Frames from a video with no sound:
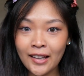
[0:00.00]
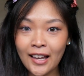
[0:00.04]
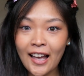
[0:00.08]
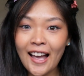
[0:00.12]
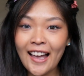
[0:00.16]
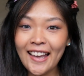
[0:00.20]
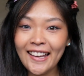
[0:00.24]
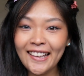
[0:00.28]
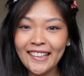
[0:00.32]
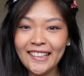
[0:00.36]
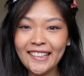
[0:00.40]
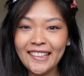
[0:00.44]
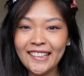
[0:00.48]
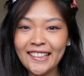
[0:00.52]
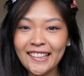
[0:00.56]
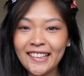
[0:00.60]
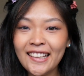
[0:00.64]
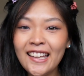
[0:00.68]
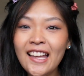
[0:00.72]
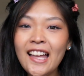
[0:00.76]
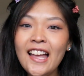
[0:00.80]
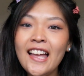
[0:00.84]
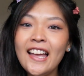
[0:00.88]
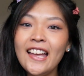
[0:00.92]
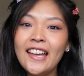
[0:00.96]
Hi,
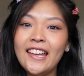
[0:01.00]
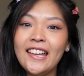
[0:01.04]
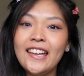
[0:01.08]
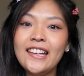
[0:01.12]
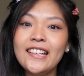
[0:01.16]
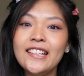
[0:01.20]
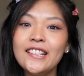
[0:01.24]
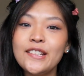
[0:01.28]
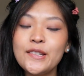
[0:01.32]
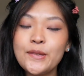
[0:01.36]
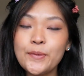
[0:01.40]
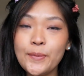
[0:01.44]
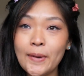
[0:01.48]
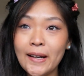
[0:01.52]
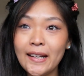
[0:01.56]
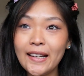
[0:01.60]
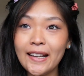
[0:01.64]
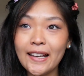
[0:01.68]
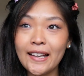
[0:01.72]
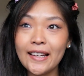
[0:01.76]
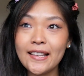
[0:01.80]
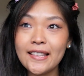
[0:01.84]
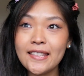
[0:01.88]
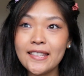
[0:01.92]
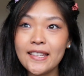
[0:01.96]
it is
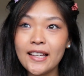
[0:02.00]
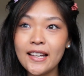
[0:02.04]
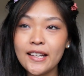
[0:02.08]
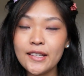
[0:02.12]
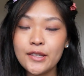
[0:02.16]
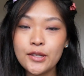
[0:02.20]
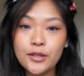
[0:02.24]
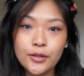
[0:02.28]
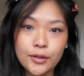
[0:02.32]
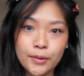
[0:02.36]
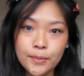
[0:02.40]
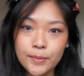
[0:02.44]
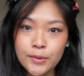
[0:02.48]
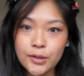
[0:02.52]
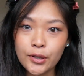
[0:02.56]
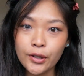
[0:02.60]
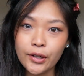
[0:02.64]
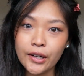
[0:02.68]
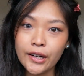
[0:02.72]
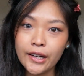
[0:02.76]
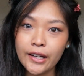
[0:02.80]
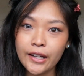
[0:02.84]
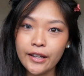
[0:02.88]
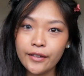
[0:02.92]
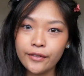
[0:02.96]
raining outside, so I'm
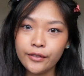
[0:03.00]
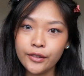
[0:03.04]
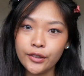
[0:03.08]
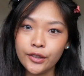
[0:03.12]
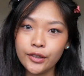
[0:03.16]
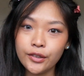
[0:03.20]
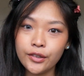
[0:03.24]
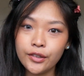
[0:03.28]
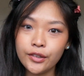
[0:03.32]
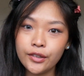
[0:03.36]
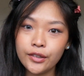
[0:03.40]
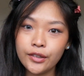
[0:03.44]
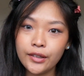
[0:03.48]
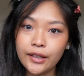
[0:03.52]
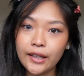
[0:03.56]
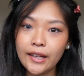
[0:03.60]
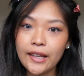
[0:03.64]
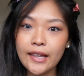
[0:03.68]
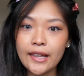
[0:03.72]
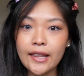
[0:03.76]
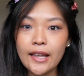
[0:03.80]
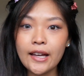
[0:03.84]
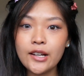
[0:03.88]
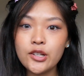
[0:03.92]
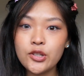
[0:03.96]
sorry if you
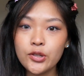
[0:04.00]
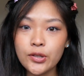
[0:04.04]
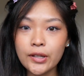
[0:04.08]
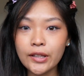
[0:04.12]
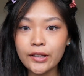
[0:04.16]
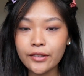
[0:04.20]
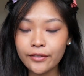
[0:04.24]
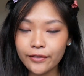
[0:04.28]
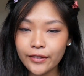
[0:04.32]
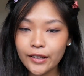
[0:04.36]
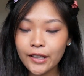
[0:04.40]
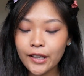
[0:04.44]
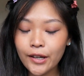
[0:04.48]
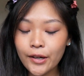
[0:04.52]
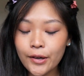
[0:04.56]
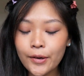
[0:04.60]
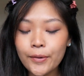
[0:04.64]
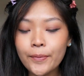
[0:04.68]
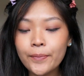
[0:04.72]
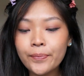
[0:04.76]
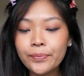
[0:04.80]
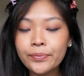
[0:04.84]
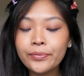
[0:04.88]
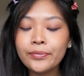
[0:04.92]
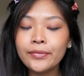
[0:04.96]
hear that during the
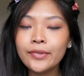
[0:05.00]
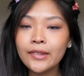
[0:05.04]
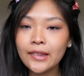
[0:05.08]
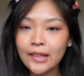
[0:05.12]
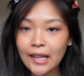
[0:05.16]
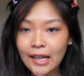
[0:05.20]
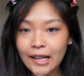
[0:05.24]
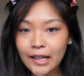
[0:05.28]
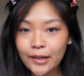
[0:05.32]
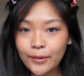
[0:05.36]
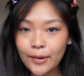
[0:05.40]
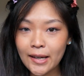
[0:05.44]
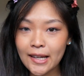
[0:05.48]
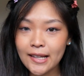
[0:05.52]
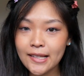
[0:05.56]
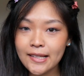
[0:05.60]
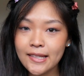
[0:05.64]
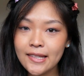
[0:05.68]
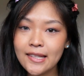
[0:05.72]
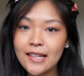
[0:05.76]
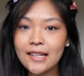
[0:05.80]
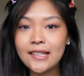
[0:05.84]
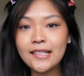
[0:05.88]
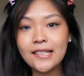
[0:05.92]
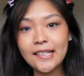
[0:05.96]
video.
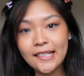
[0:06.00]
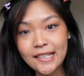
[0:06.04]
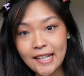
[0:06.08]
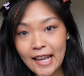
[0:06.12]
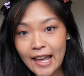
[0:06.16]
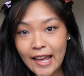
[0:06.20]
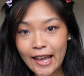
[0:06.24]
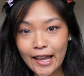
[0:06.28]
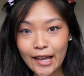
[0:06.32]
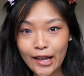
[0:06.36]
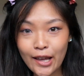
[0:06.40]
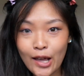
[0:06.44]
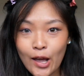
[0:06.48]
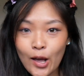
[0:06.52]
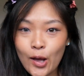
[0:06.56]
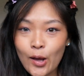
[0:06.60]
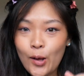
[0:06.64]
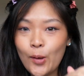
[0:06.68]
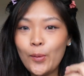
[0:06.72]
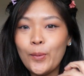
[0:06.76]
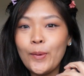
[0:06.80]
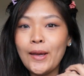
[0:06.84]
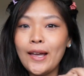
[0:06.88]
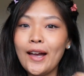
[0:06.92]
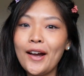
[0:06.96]
Anyways, today
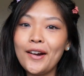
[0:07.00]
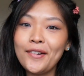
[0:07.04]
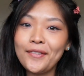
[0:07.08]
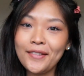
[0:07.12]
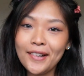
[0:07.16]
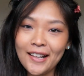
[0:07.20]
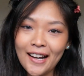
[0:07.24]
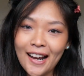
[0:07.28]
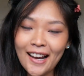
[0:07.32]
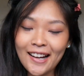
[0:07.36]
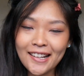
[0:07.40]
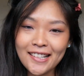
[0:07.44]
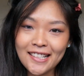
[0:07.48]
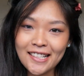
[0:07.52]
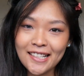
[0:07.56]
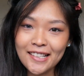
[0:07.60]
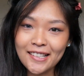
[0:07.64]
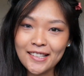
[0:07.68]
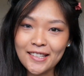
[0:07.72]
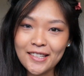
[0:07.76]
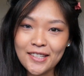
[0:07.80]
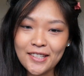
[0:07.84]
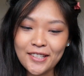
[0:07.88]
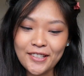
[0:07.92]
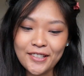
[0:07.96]
we are
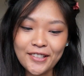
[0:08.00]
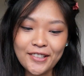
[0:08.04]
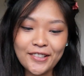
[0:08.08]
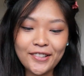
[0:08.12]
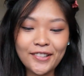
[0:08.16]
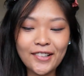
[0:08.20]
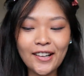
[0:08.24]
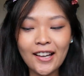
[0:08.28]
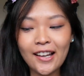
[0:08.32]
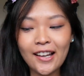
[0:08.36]
reacting to